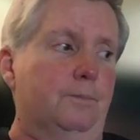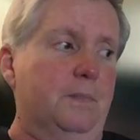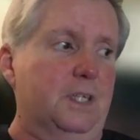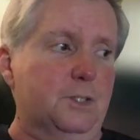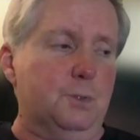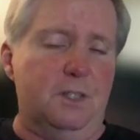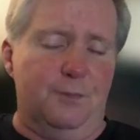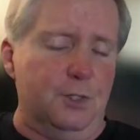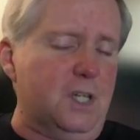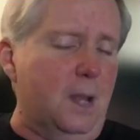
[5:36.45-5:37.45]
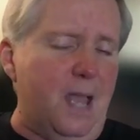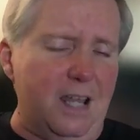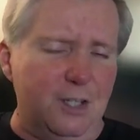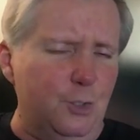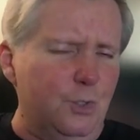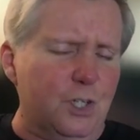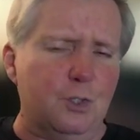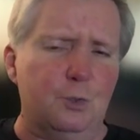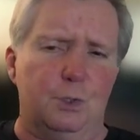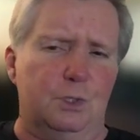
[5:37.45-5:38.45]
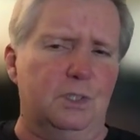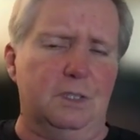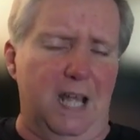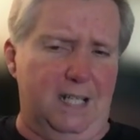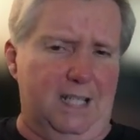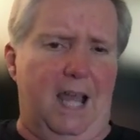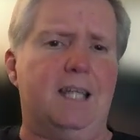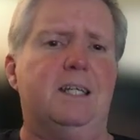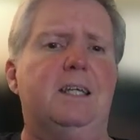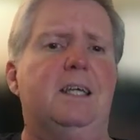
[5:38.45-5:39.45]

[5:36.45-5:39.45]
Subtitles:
this was the first time I had used a tool like that,